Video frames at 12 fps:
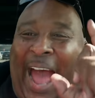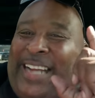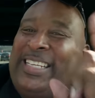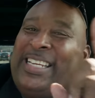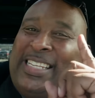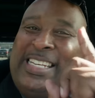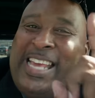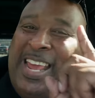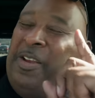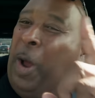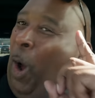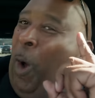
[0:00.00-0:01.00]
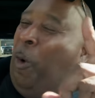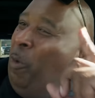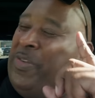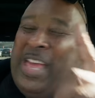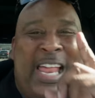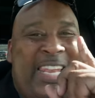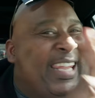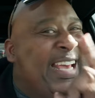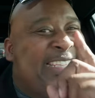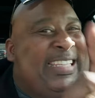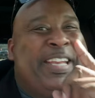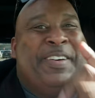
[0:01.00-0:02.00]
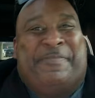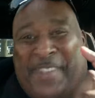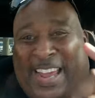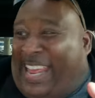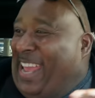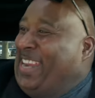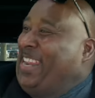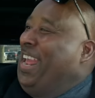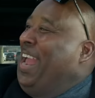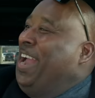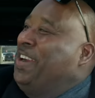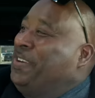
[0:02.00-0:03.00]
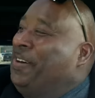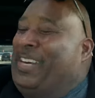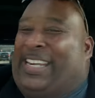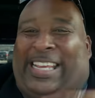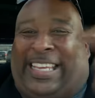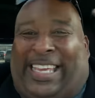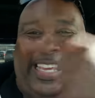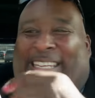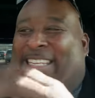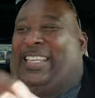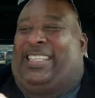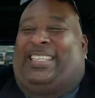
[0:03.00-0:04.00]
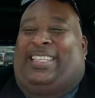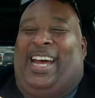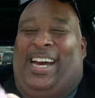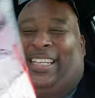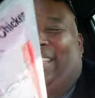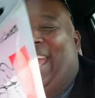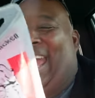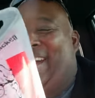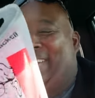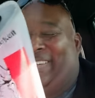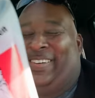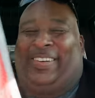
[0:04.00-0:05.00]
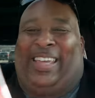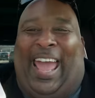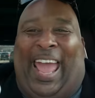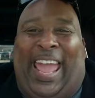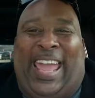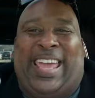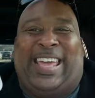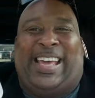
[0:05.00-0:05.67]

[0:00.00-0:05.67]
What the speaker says: I just need less than a minute in order to get this chug down, okay?